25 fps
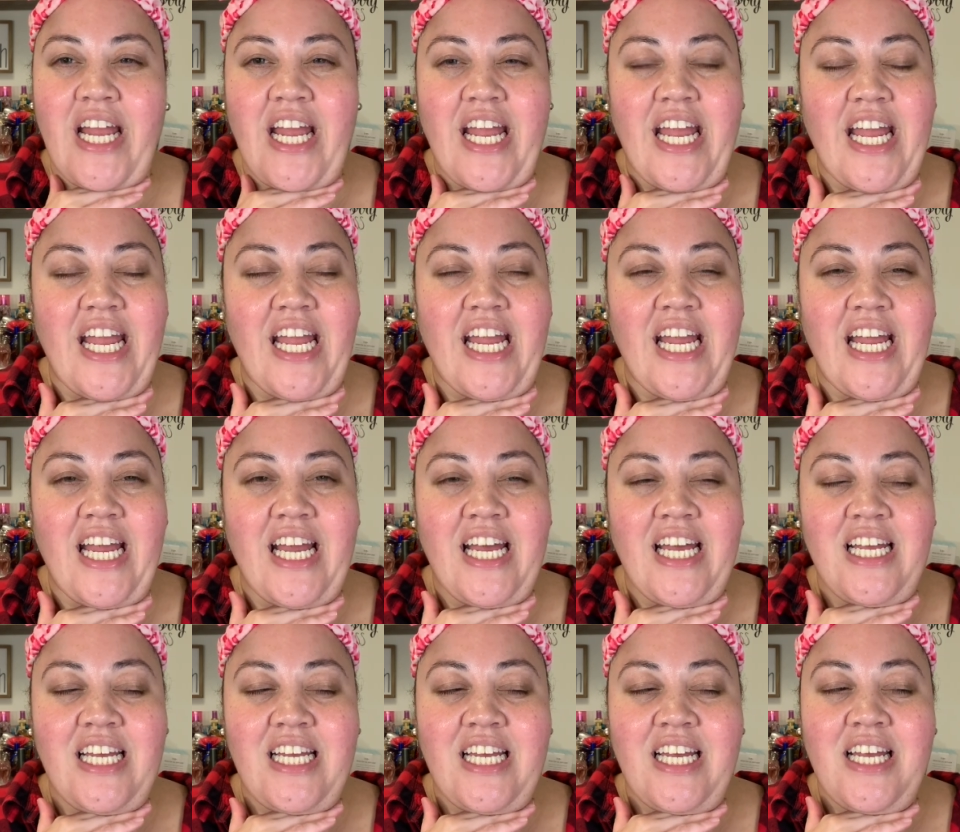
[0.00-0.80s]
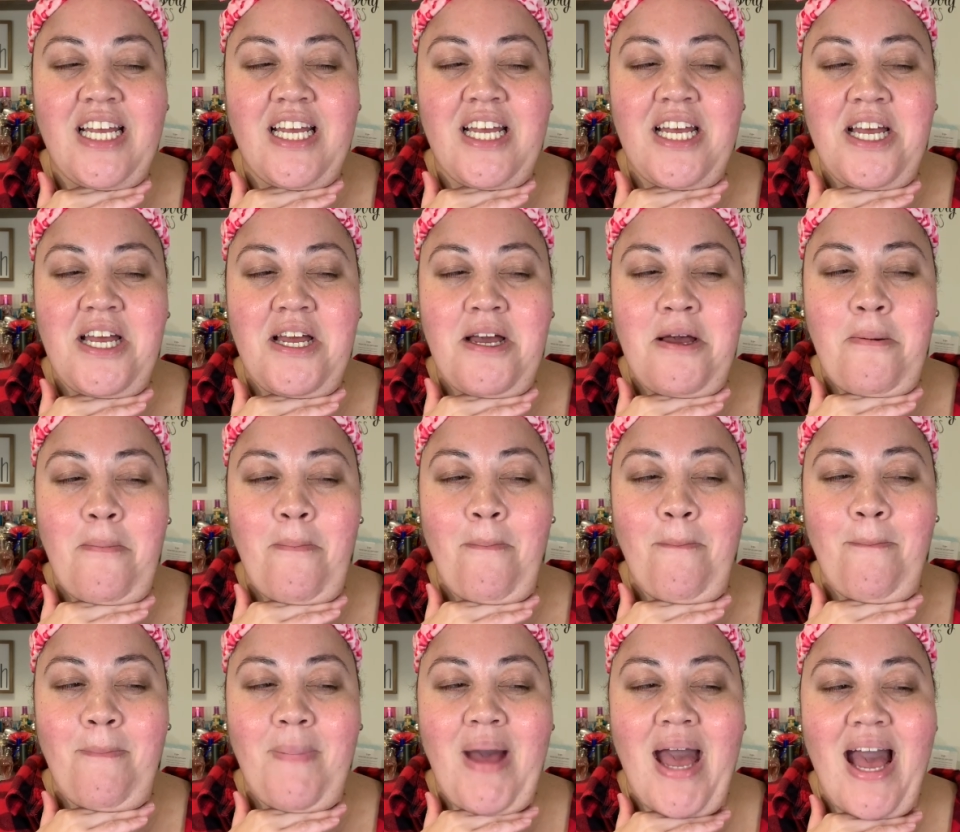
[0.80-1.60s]
a
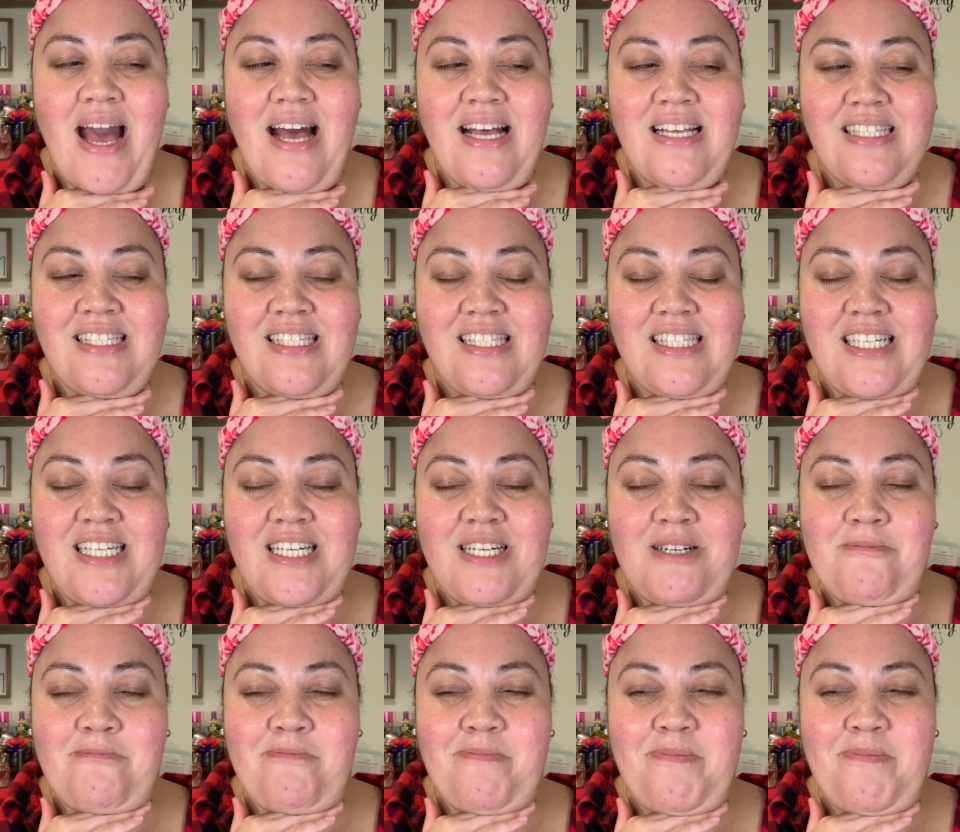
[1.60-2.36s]
mask?